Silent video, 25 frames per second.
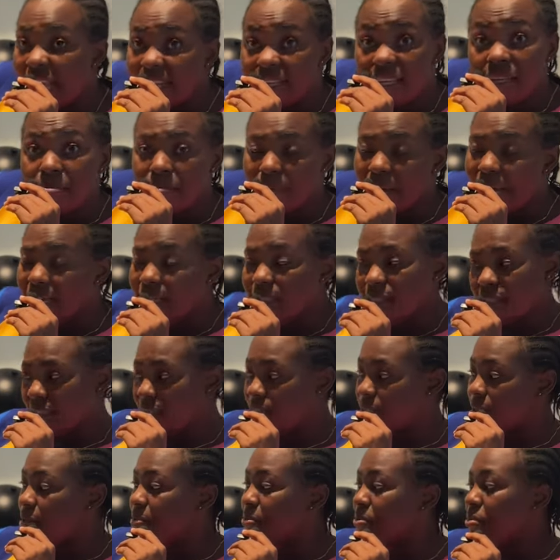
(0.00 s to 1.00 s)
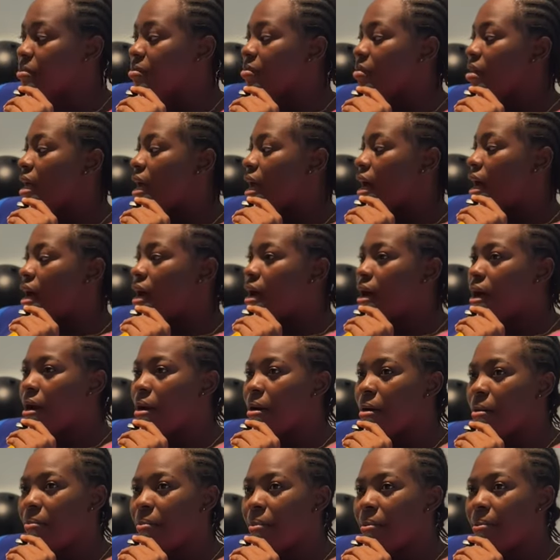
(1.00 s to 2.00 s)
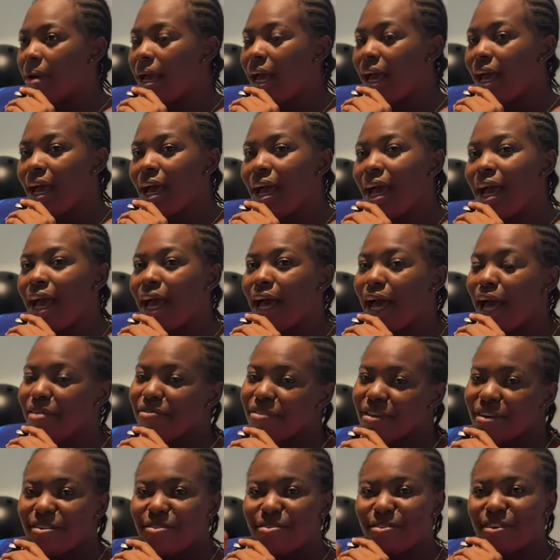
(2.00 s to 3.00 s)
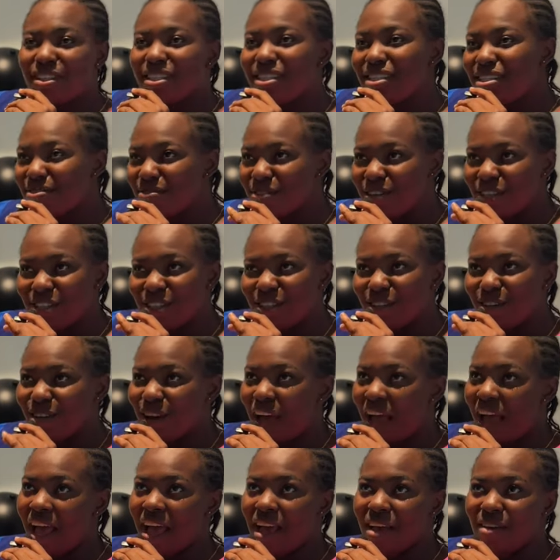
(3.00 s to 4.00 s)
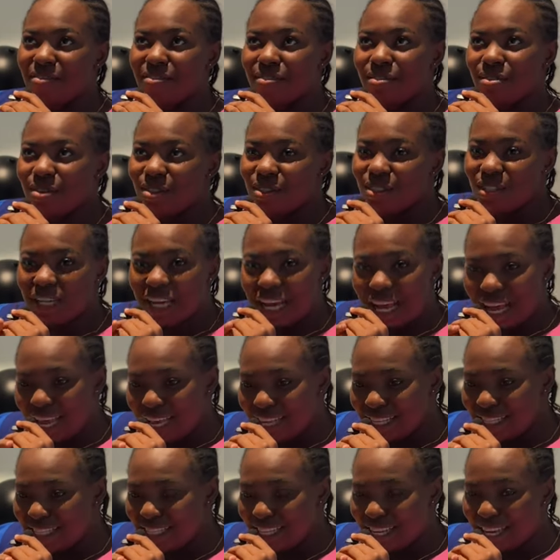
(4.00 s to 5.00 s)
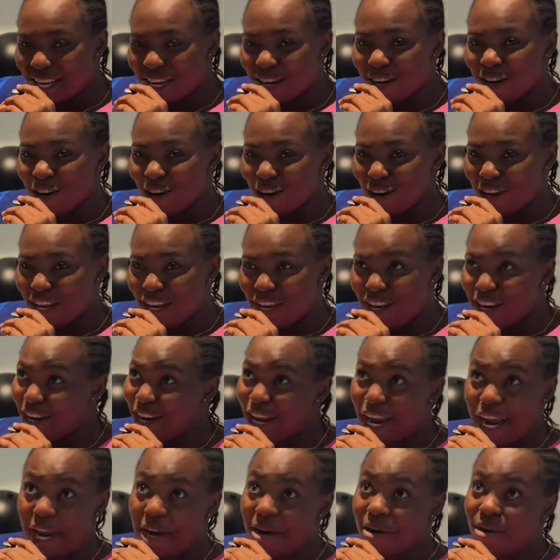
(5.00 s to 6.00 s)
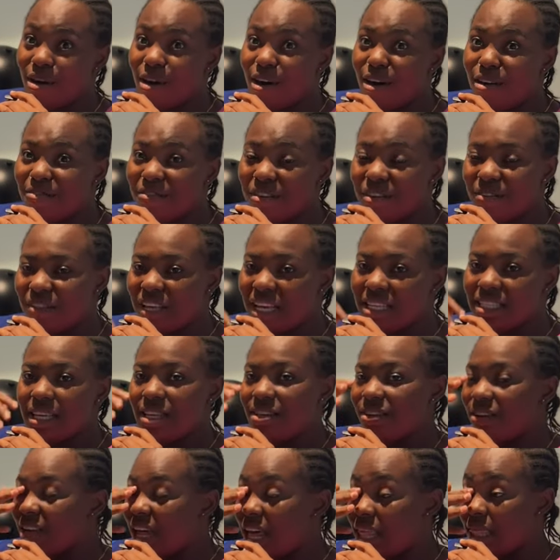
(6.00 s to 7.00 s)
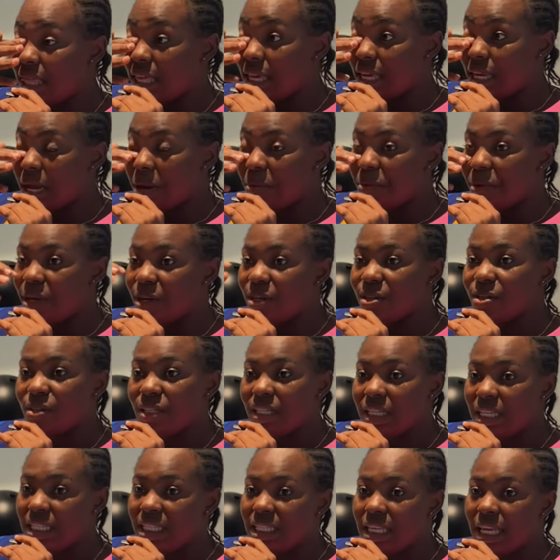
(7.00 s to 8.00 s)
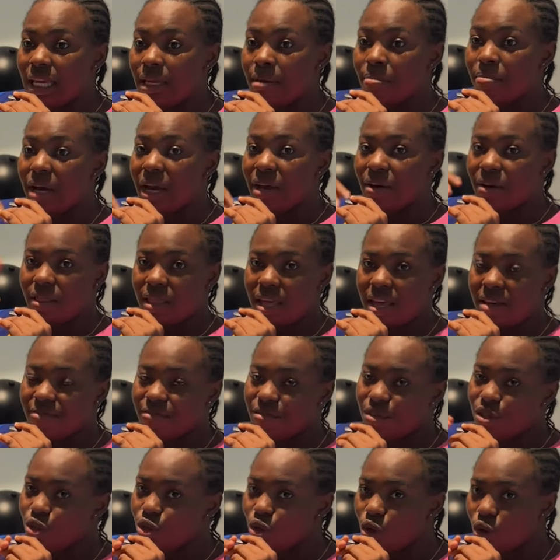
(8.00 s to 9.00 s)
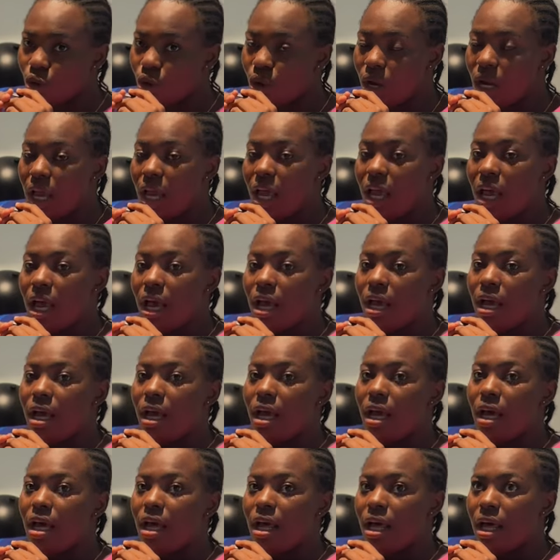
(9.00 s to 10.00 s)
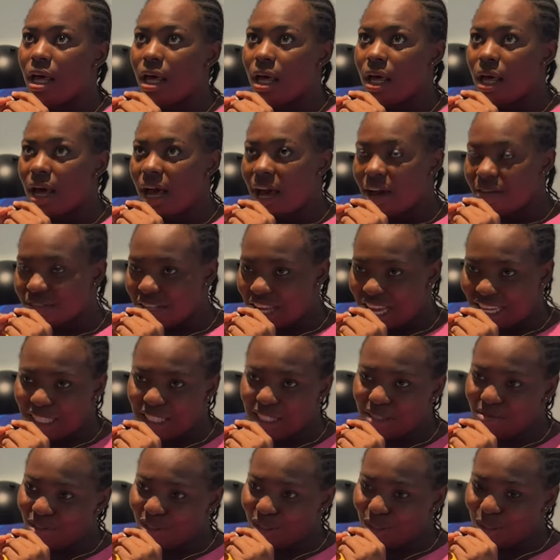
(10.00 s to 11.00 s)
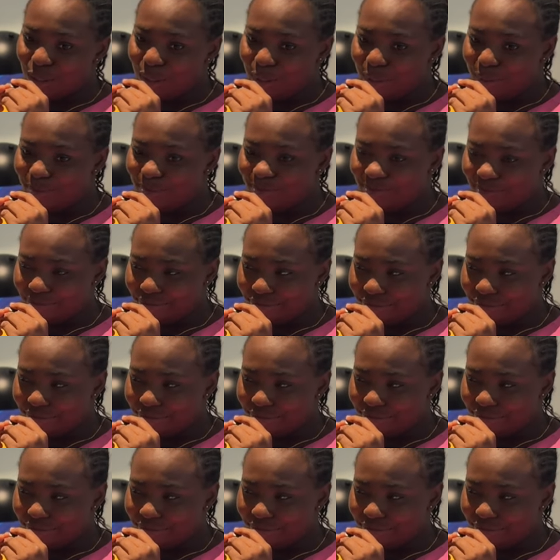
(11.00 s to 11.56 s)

I didn't mind it. Um, I think for this video, I've told you guys enough. If there's any other thing, I will include it in my other video after this video.